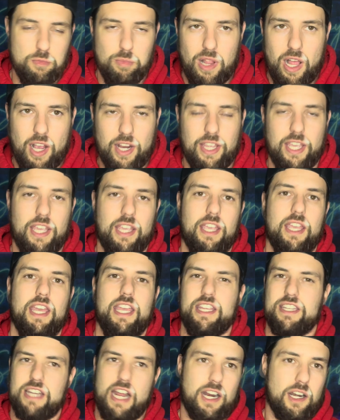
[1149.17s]
blocking.
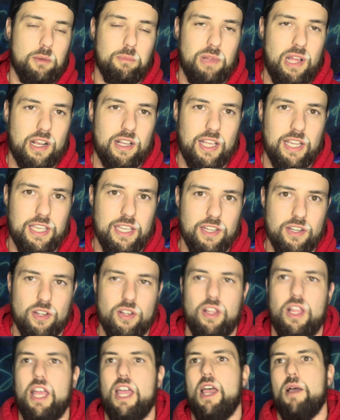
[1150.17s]
He's not going to block like
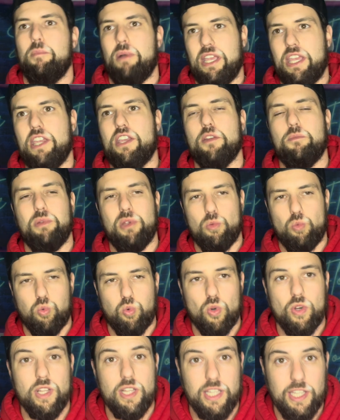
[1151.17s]
Kittle, but he could be
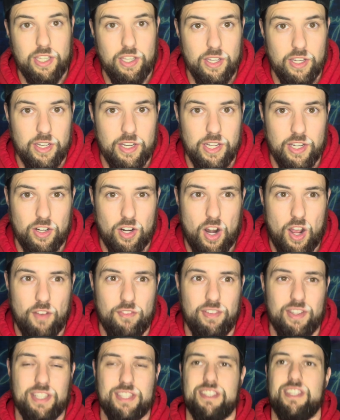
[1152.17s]
really good in our
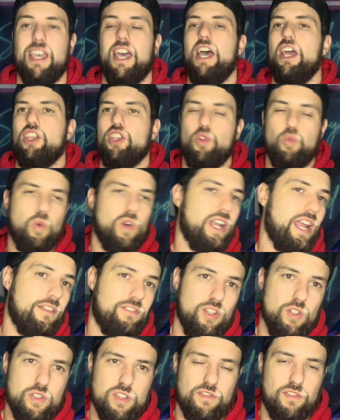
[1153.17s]
offense. You wouldn't have
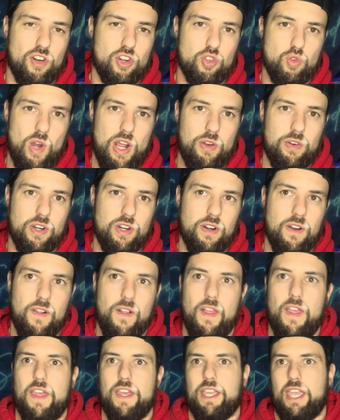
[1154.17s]
to use a first rounder.
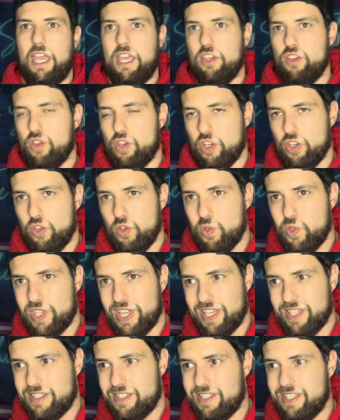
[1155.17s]
Okay, you could use
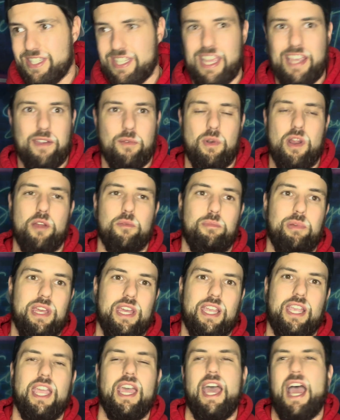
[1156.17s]
a second round
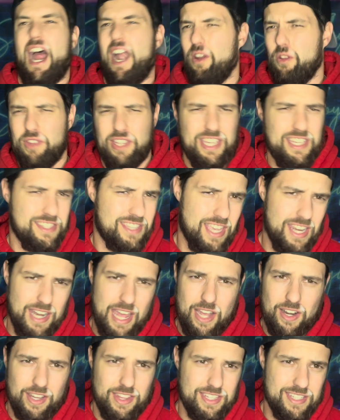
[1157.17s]
pick. I don't think he's getting
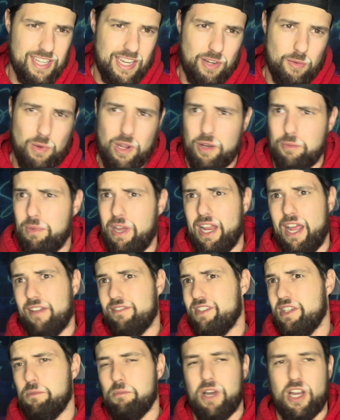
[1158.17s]
out of the second round, but I've
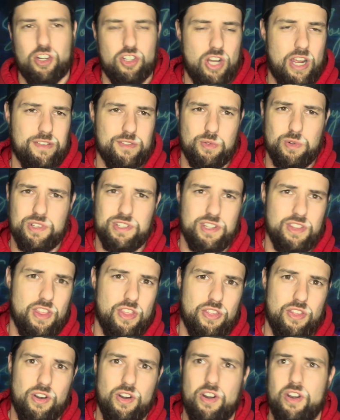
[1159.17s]
seen mock drafts where he's in the
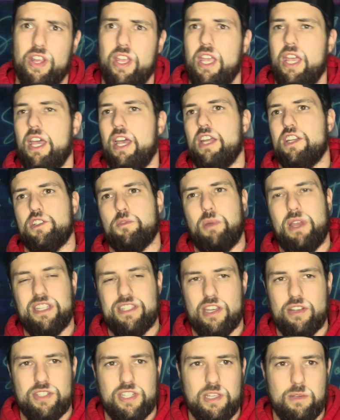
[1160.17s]
third. Just depends
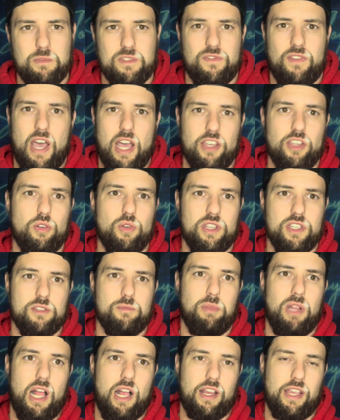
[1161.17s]
how teams value his
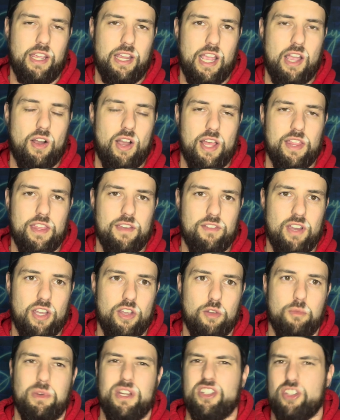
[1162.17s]
blocking, how high they
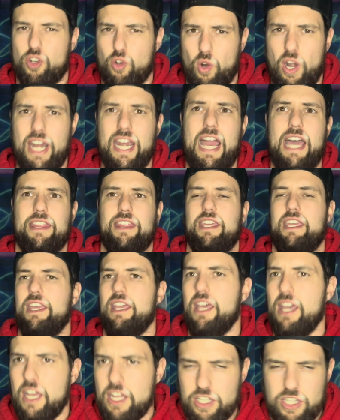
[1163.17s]
value it. But he's a great athlete,
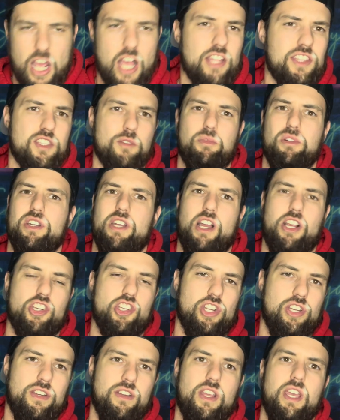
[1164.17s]
tons of
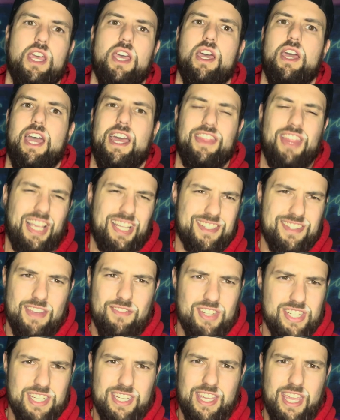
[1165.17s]
production, had like
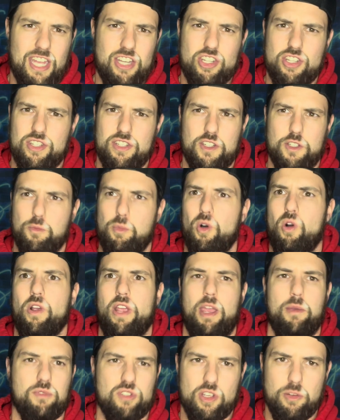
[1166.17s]
17 catches in his bowl
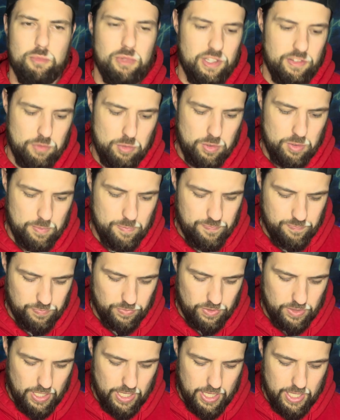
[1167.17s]
game. Is unbelievable.
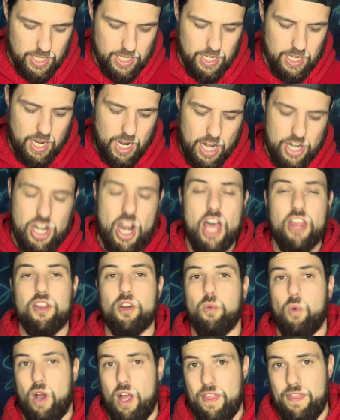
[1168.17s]
Another
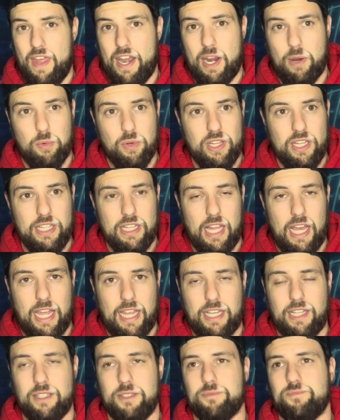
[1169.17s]
one that I really
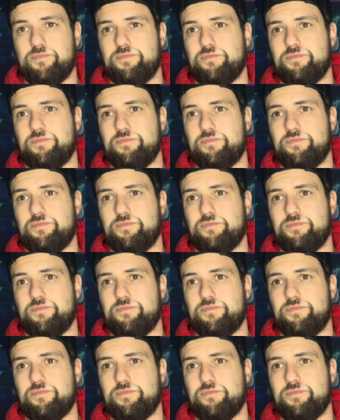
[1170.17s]
like